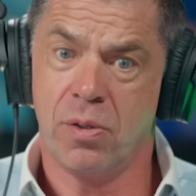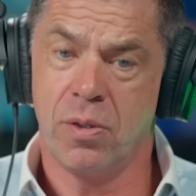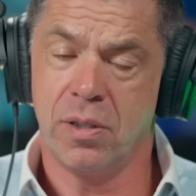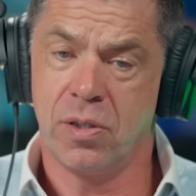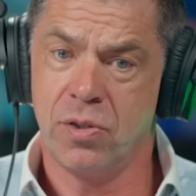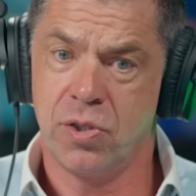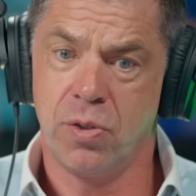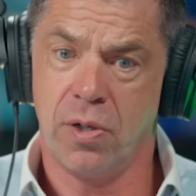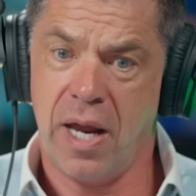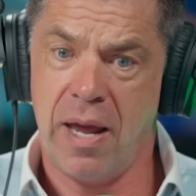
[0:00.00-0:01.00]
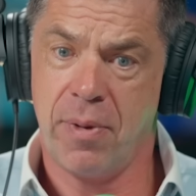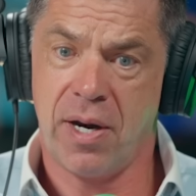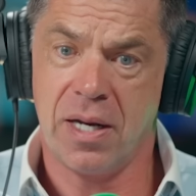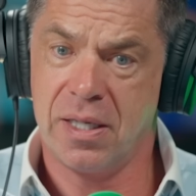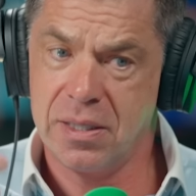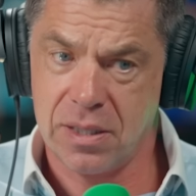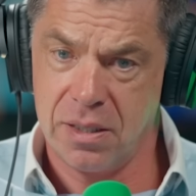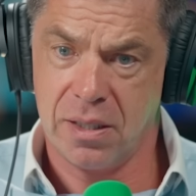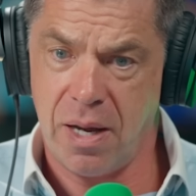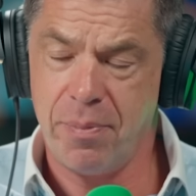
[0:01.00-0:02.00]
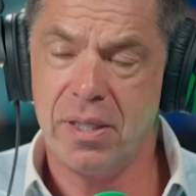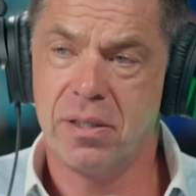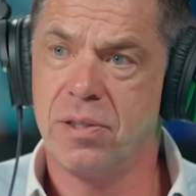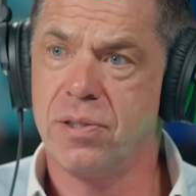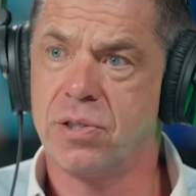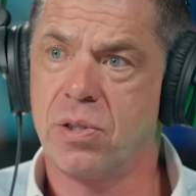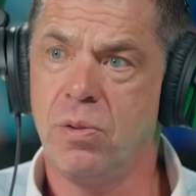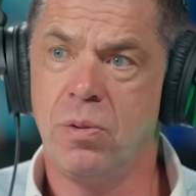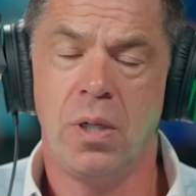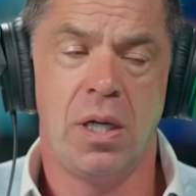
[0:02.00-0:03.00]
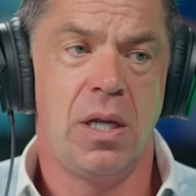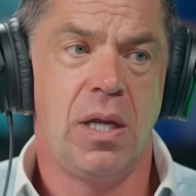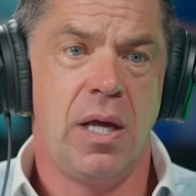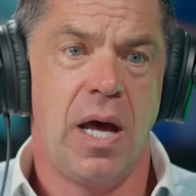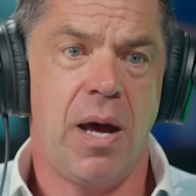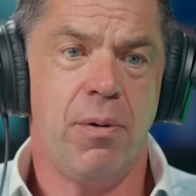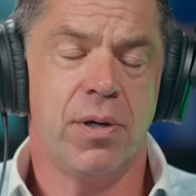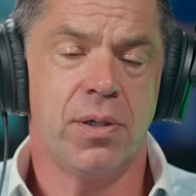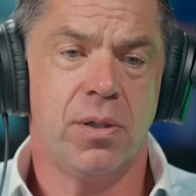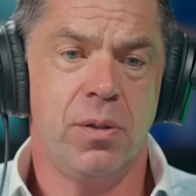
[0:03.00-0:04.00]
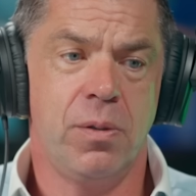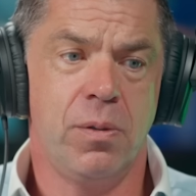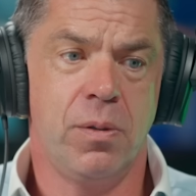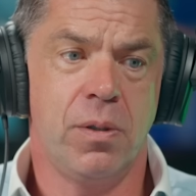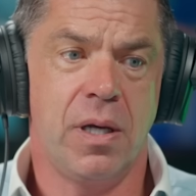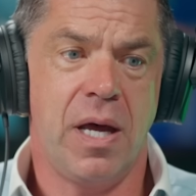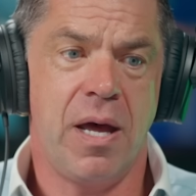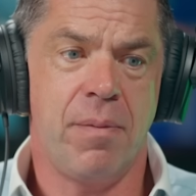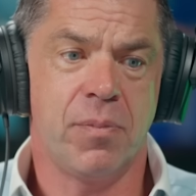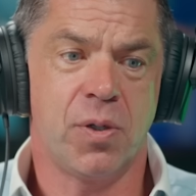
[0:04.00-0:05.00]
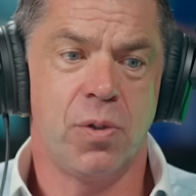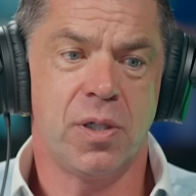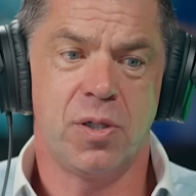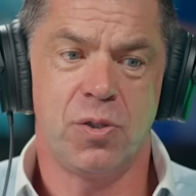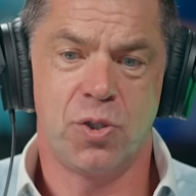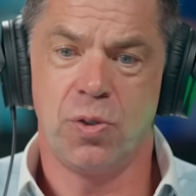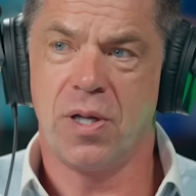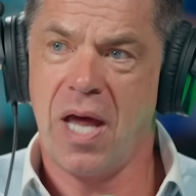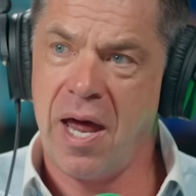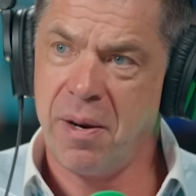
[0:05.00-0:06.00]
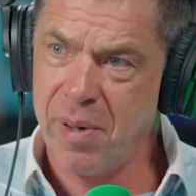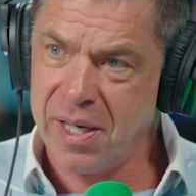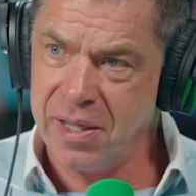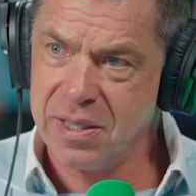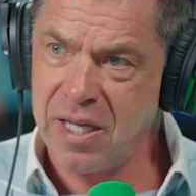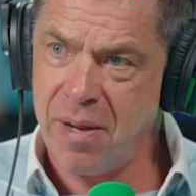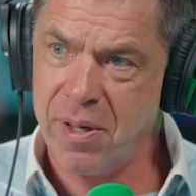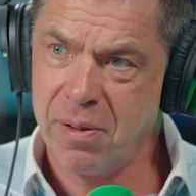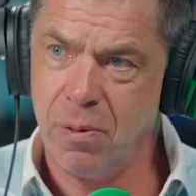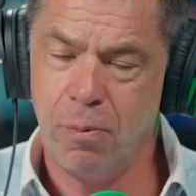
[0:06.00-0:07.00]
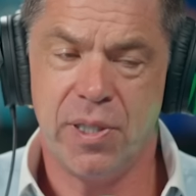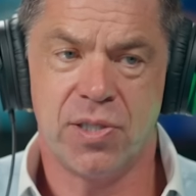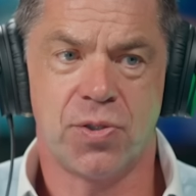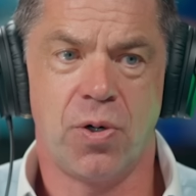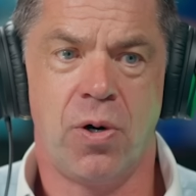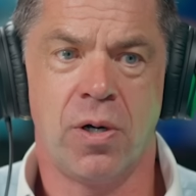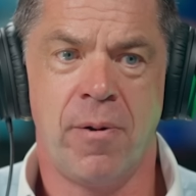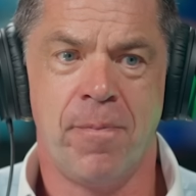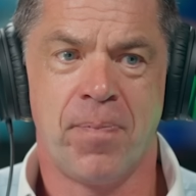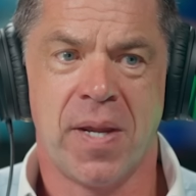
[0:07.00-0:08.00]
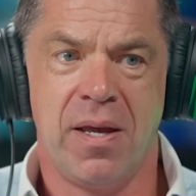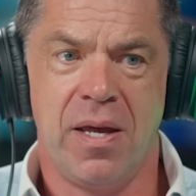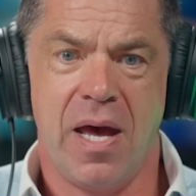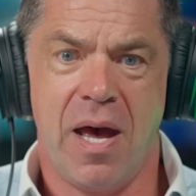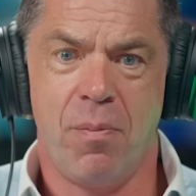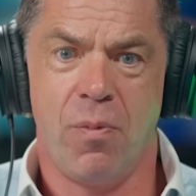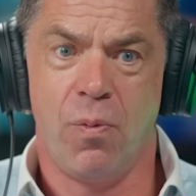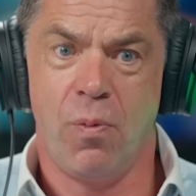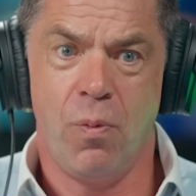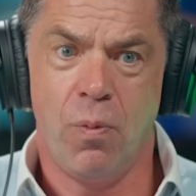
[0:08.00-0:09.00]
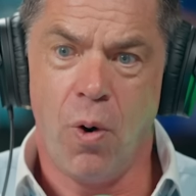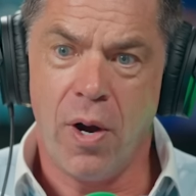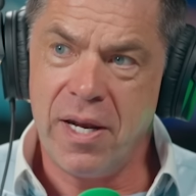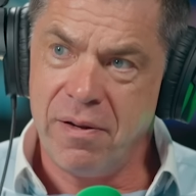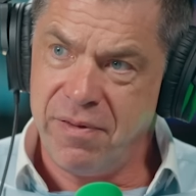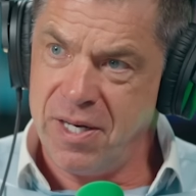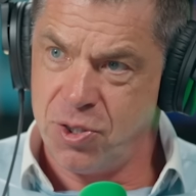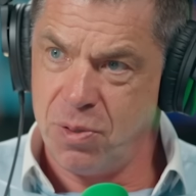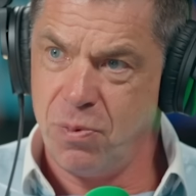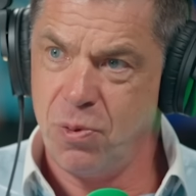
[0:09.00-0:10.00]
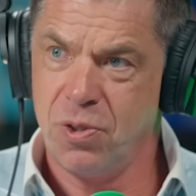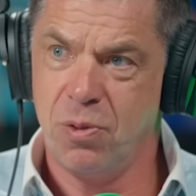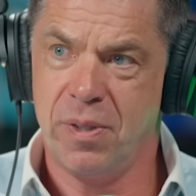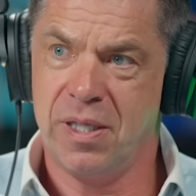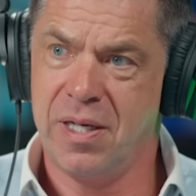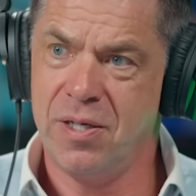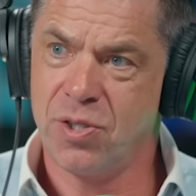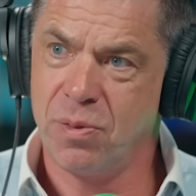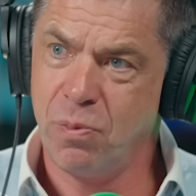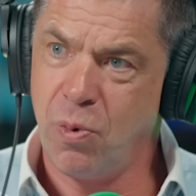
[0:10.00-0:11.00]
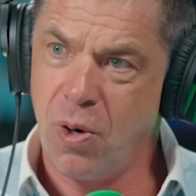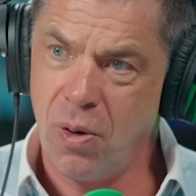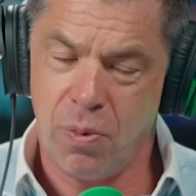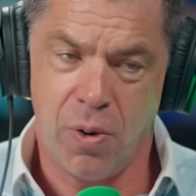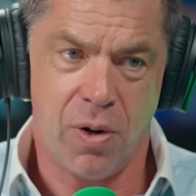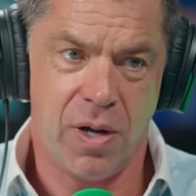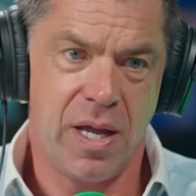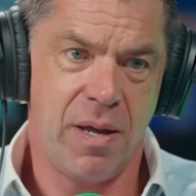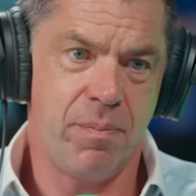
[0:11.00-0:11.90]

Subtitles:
going to ensure Emiratis can come into the school? How are you going to ensure that Arabic and Islamic will be strong? What innovation will you be teaching? What